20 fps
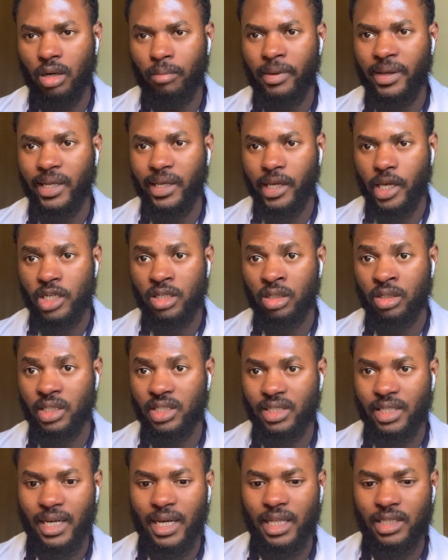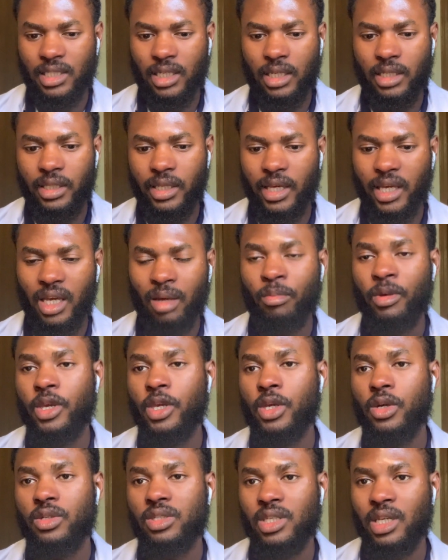medication is that they can be
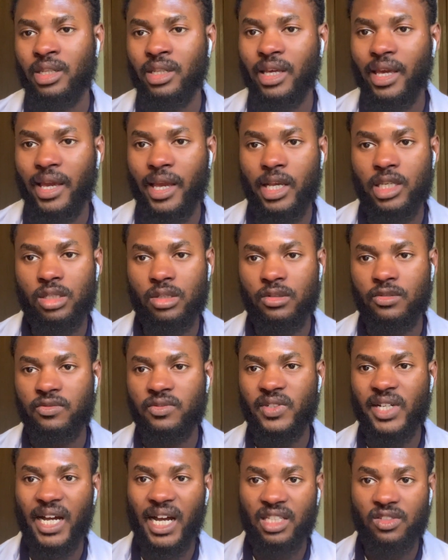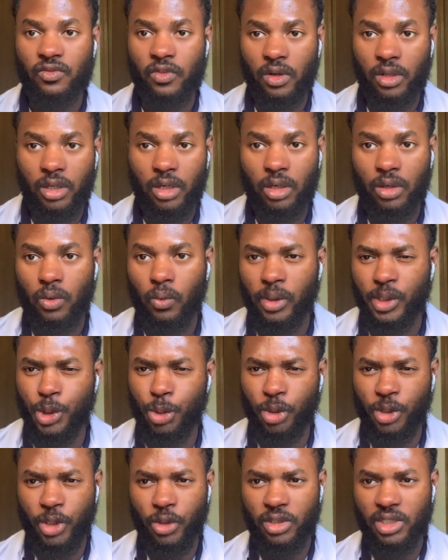used in the case of heart failure with
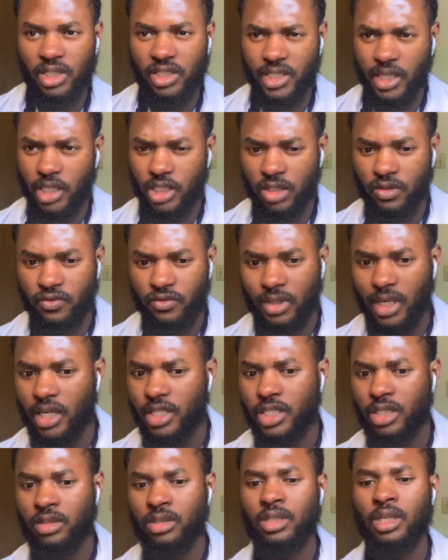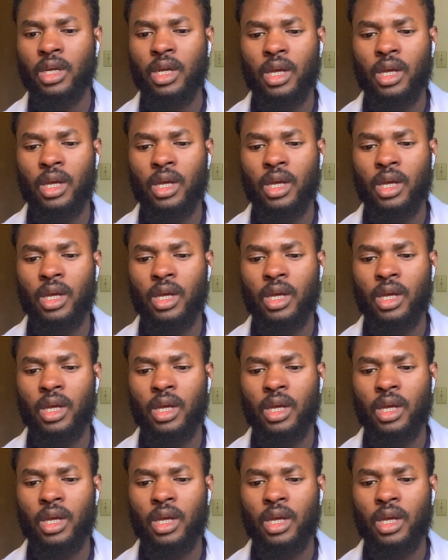reduced ejection fraction.